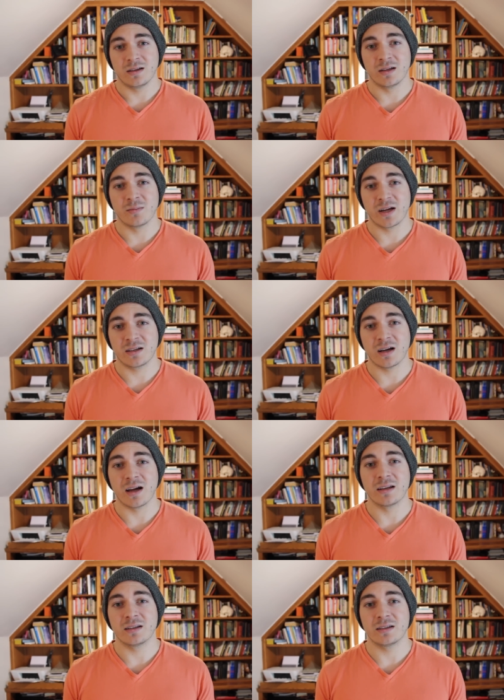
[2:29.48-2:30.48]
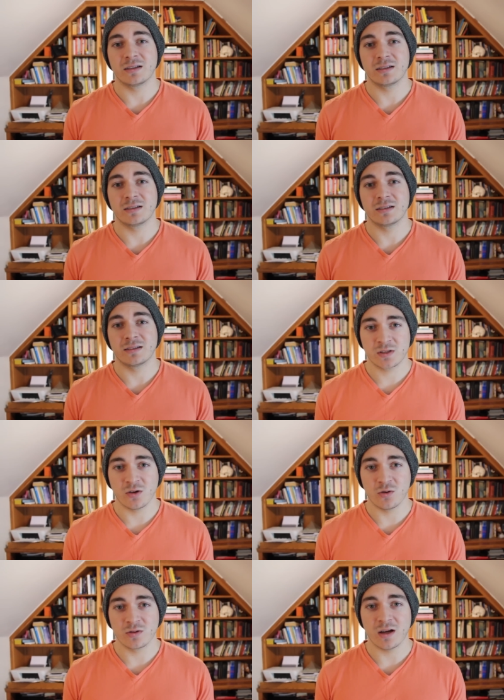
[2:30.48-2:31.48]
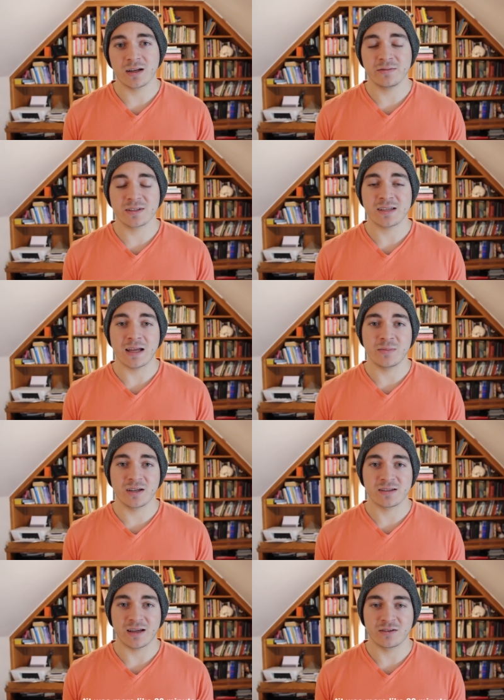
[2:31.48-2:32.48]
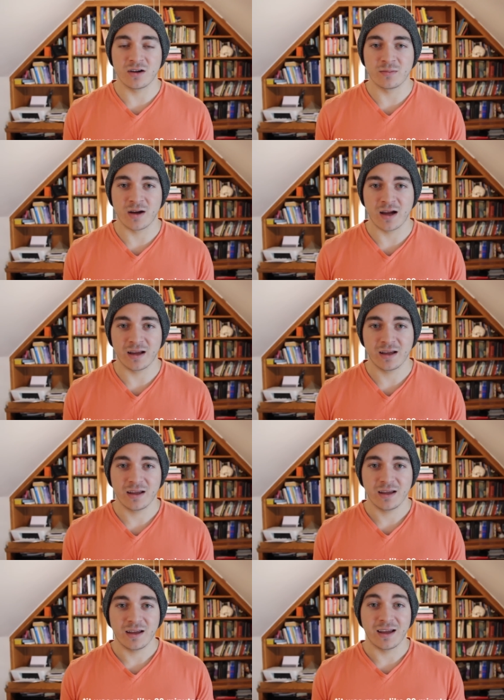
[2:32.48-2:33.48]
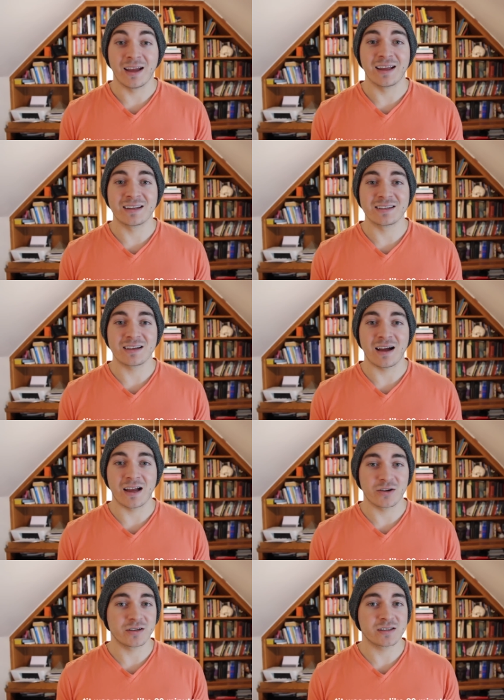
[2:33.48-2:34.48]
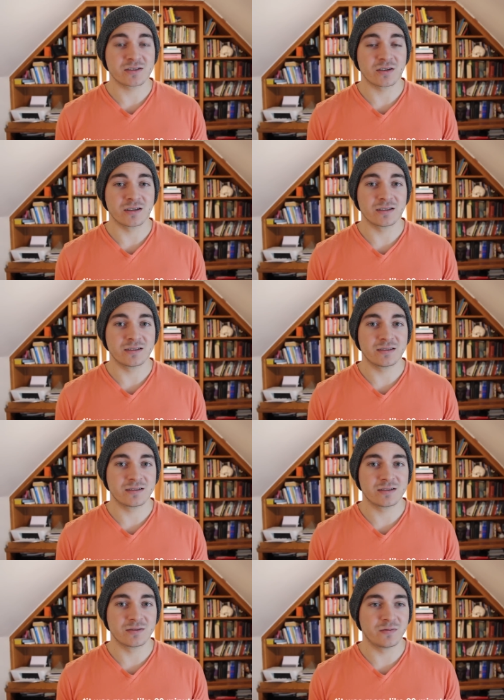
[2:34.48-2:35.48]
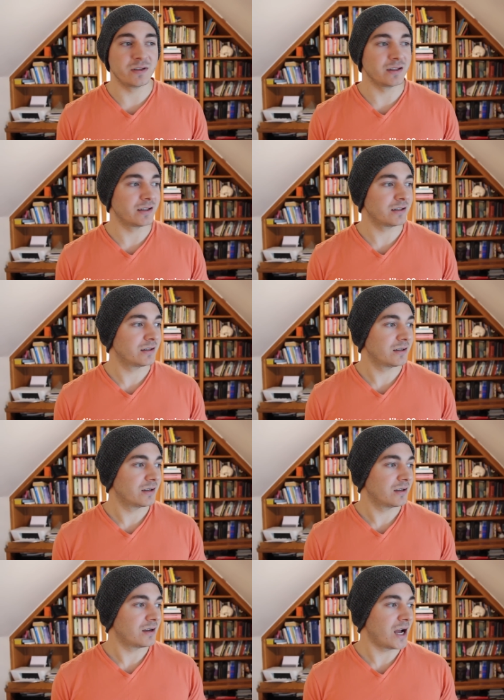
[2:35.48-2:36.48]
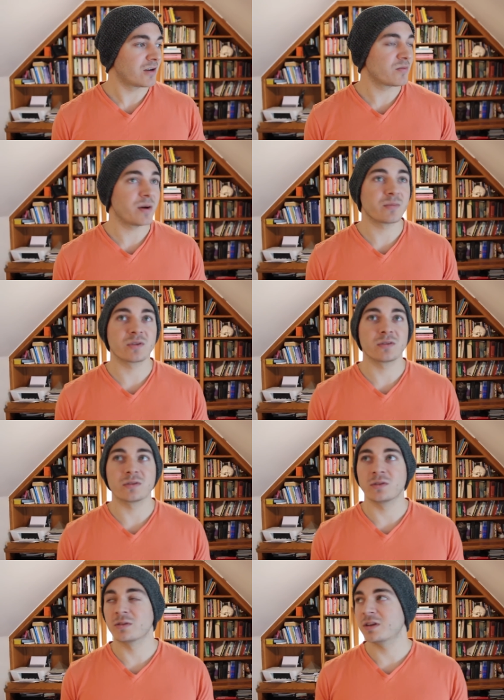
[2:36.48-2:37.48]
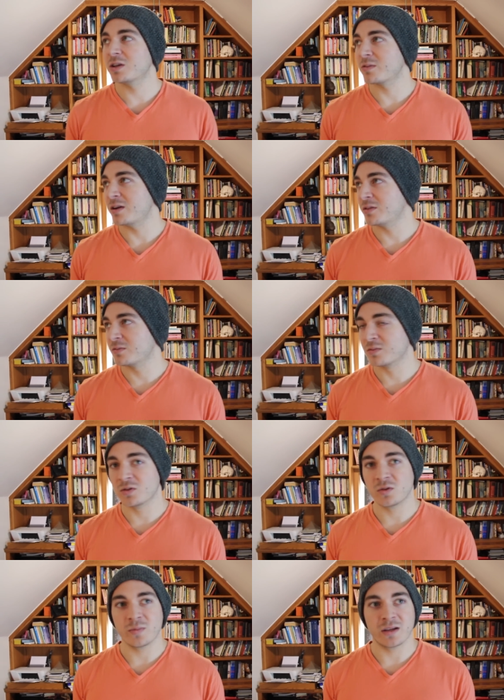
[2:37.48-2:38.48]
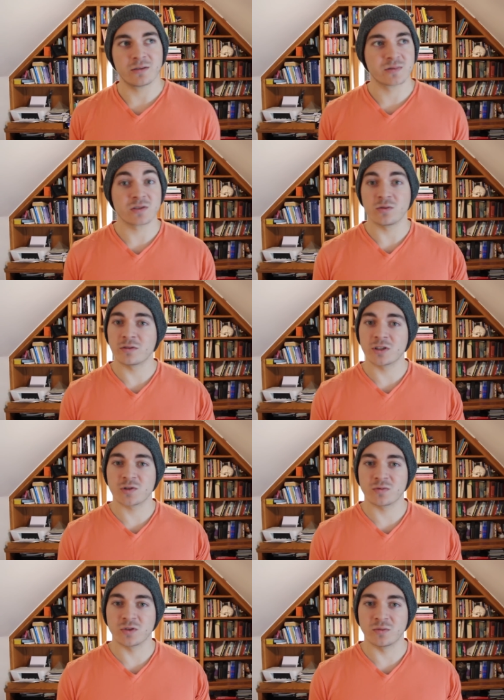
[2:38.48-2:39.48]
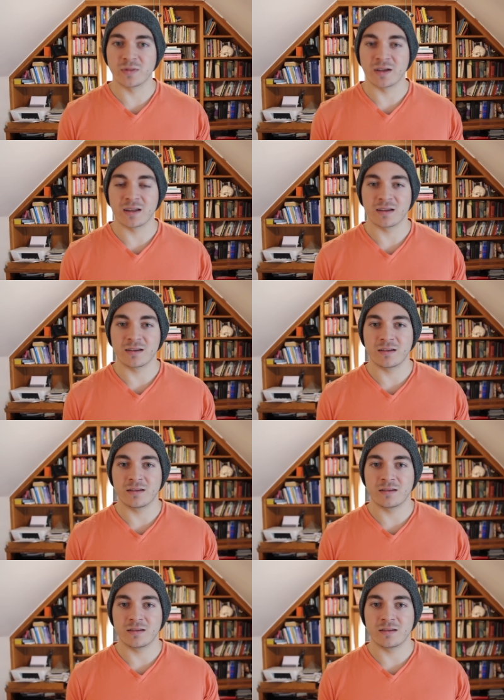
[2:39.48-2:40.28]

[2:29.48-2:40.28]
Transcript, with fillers: in my gut. So not even 10 minutes had gone by, and I already started to feel it. I remember looking around the room, and it was an orange room, and